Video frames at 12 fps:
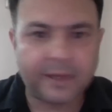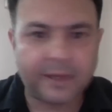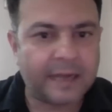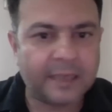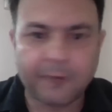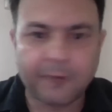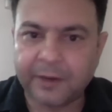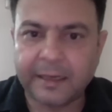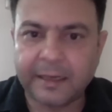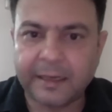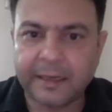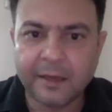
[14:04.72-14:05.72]
that, they were
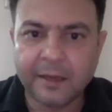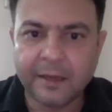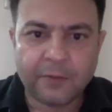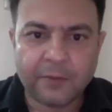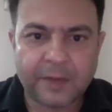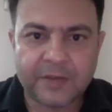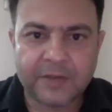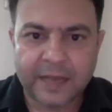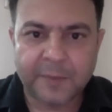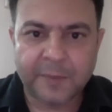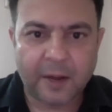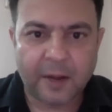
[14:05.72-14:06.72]
treated first
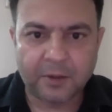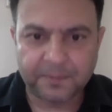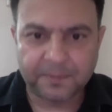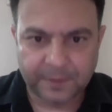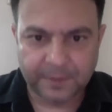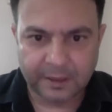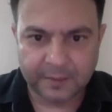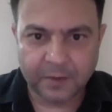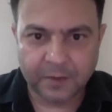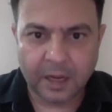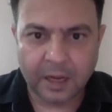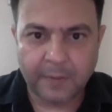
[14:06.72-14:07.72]
as part of
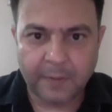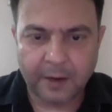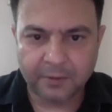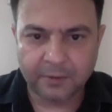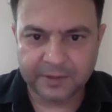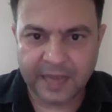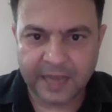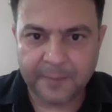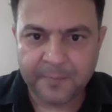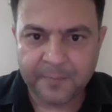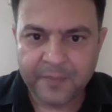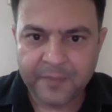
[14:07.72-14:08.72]

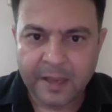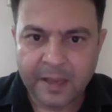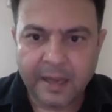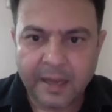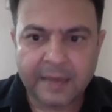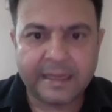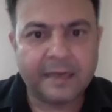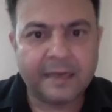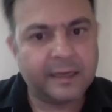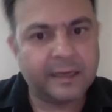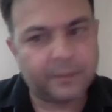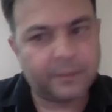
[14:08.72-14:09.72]
Assam, and then
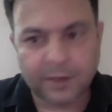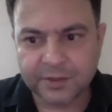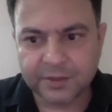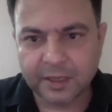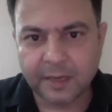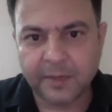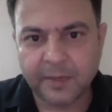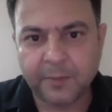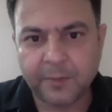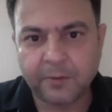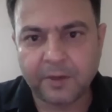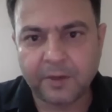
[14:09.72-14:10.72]

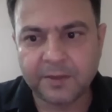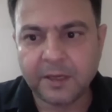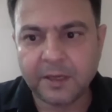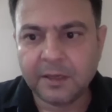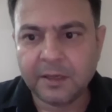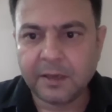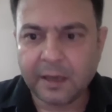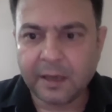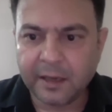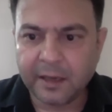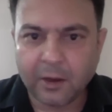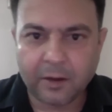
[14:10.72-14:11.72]
Manipur was
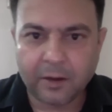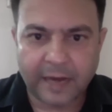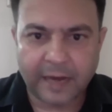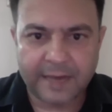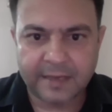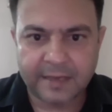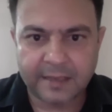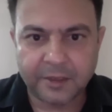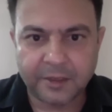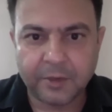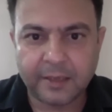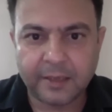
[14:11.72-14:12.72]
reorganized as a
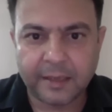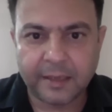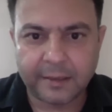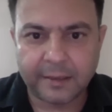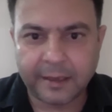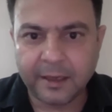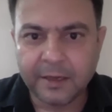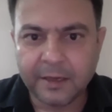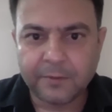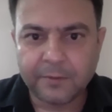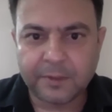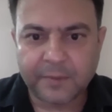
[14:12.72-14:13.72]
union territory
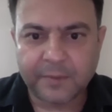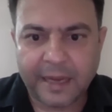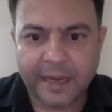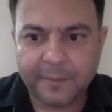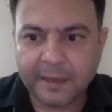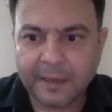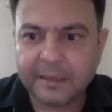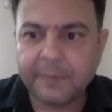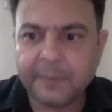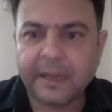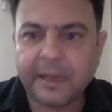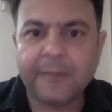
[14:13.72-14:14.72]
for some time, and they
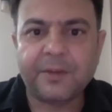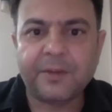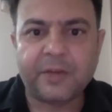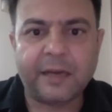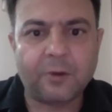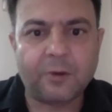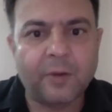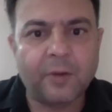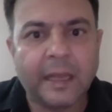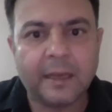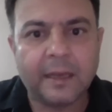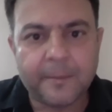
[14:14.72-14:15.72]
became a state
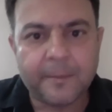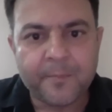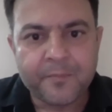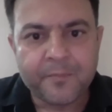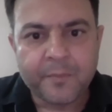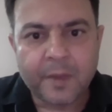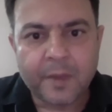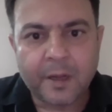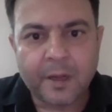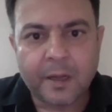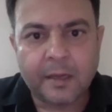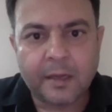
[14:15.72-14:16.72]
only in
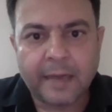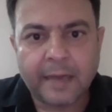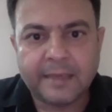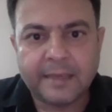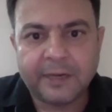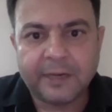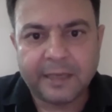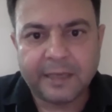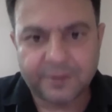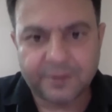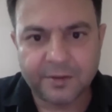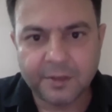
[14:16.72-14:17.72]

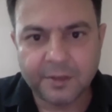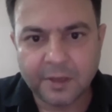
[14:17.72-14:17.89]
1970s.